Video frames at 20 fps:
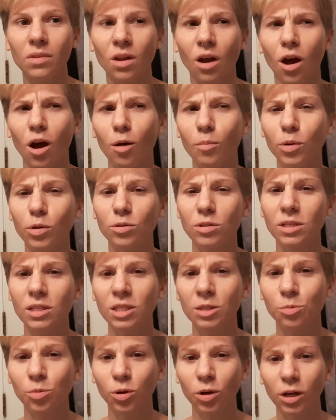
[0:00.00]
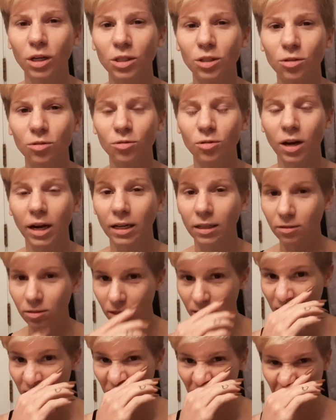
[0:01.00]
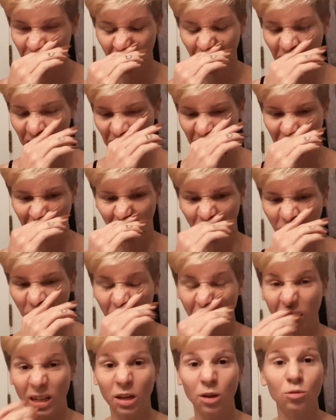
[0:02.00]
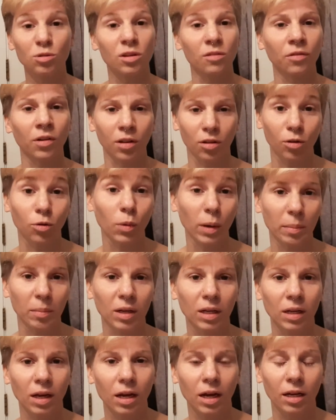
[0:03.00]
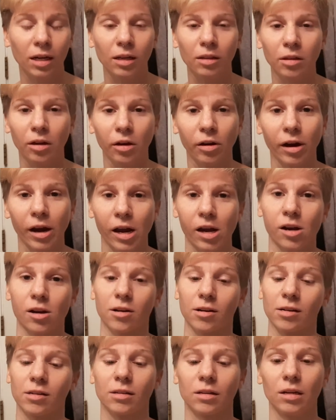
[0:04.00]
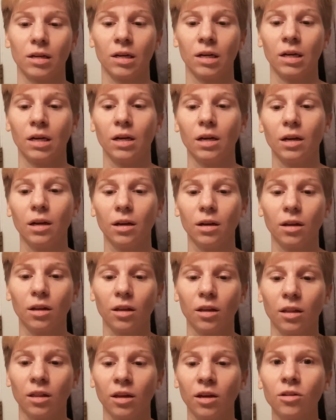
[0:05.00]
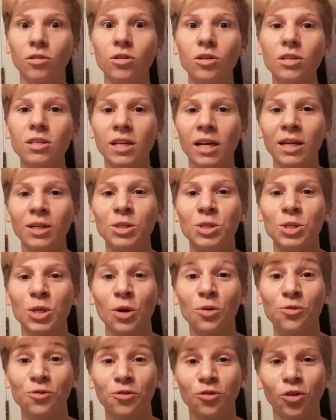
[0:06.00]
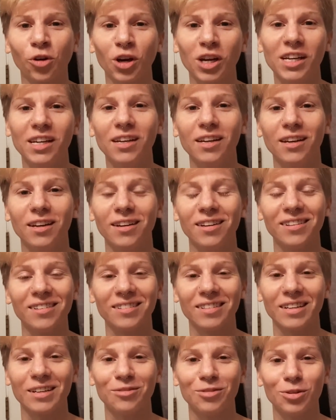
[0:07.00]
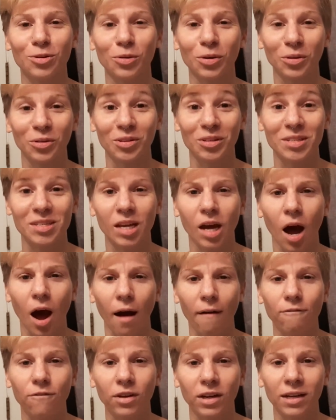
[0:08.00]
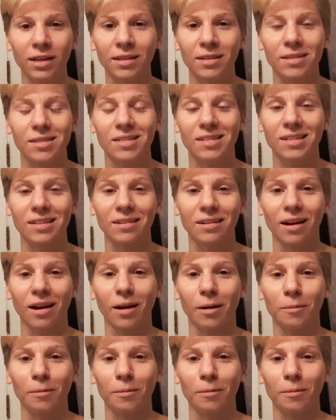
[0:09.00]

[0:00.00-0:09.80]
almost inspirational kind of stuff and videos of other women cutting their hair, and they all just say it's so freeing and gives you all this confidence. And